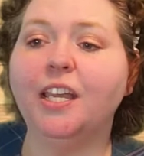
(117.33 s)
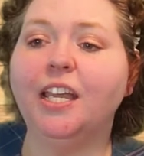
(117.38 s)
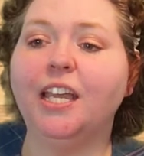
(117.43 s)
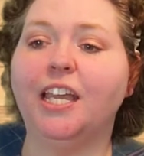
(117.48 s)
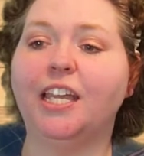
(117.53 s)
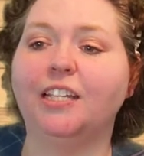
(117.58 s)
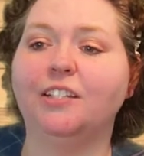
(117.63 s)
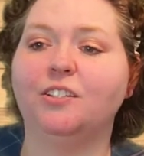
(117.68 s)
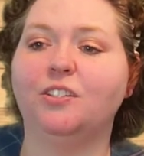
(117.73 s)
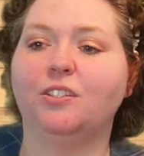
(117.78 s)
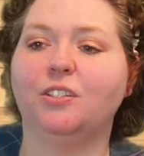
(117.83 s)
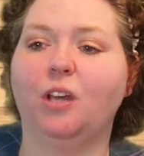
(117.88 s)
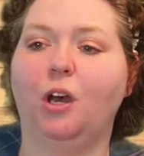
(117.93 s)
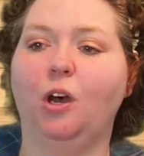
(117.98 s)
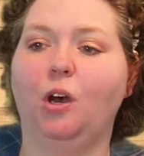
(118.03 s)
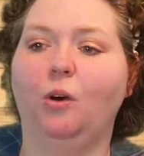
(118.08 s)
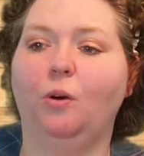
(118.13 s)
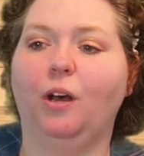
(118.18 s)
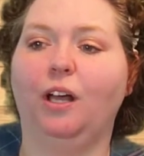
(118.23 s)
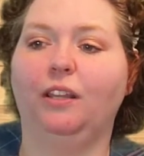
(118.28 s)
And
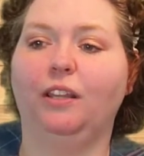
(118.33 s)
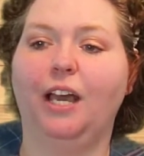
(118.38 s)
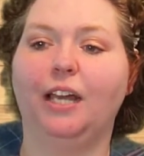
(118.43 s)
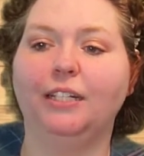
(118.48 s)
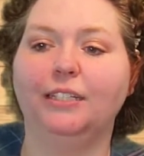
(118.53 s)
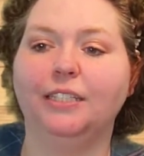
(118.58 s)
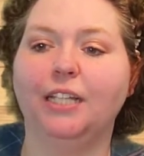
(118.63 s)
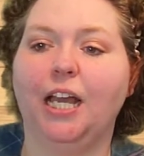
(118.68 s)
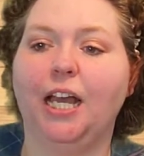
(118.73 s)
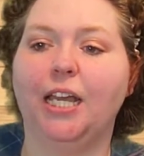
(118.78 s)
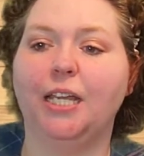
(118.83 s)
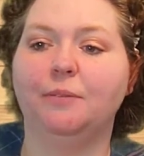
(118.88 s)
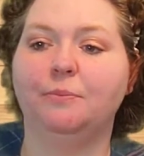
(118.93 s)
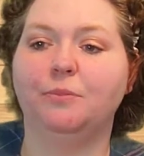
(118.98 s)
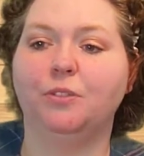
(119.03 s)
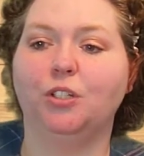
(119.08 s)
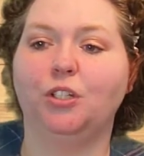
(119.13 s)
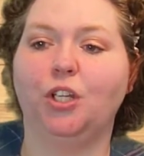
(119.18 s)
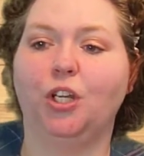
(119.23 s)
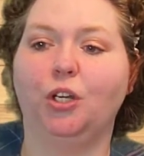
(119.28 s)
so a lot of
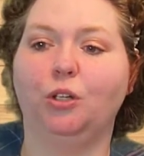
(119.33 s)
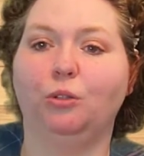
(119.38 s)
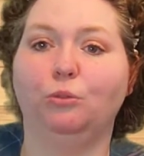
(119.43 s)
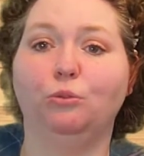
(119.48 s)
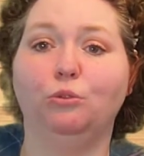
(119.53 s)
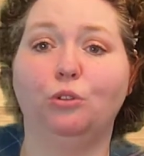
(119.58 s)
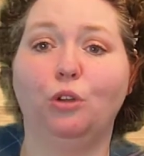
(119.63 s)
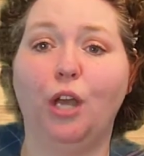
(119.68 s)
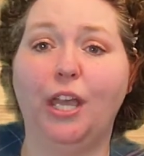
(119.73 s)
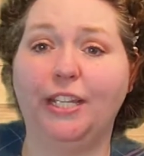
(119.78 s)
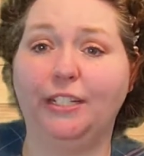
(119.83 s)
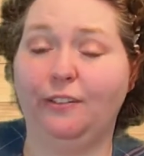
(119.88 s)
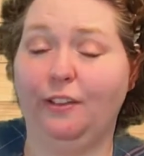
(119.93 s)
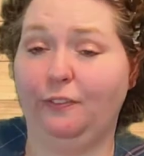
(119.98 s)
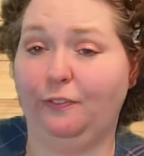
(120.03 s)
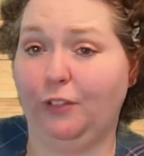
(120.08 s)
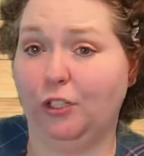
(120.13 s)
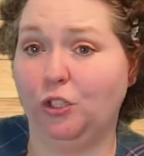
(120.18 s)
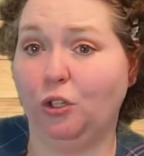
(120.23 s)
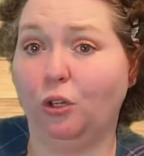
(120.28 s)
times, and
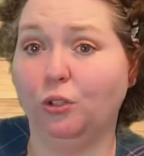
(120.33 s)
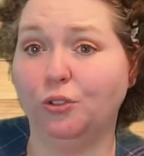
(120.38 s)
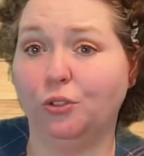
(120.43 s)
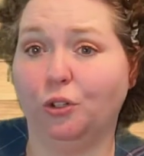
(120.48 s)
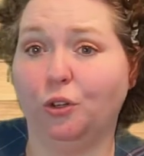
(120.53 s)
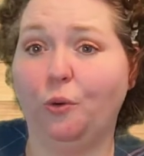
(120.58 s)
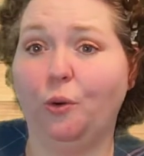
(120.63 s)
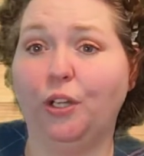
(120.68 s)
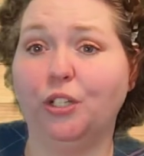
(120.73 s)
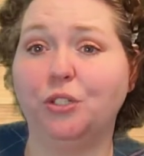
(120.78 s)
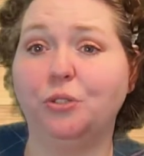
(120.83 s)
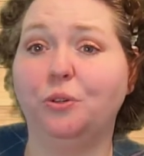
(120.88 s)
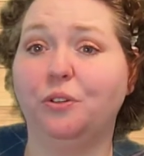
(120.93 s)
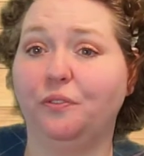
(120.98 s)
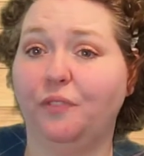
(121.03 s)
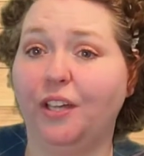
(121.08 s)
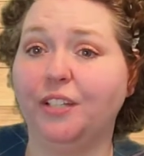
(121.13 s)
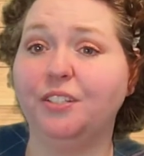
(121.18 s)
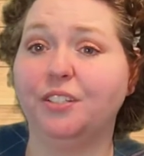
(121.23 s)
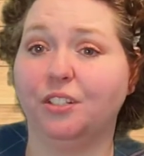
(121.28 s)
if adults are going to
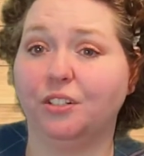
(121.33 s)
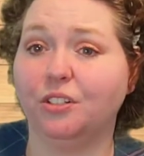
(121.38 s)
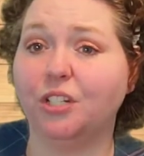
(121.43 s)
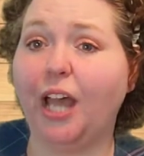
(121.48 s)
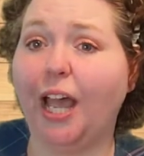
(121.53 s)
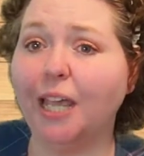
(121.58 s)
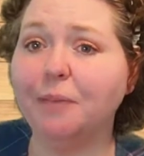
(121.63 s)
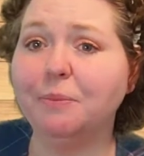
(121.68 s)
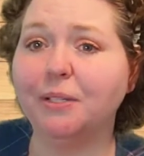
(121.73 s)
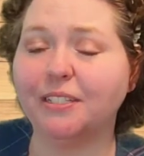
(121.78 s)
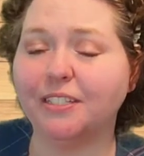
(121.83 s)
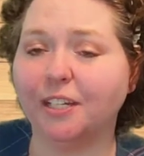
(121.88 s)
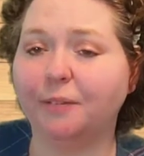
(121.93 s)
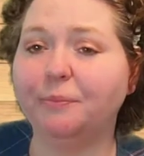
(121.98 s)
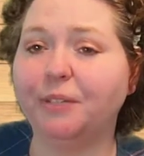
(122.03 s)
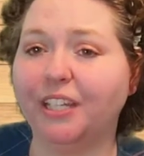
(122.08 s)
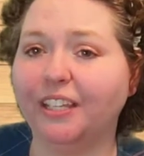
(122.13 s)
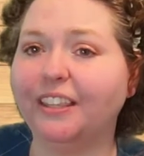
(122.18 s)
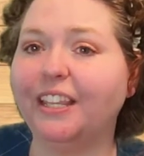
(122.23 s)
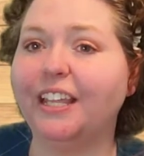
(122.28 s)
invest their time in something,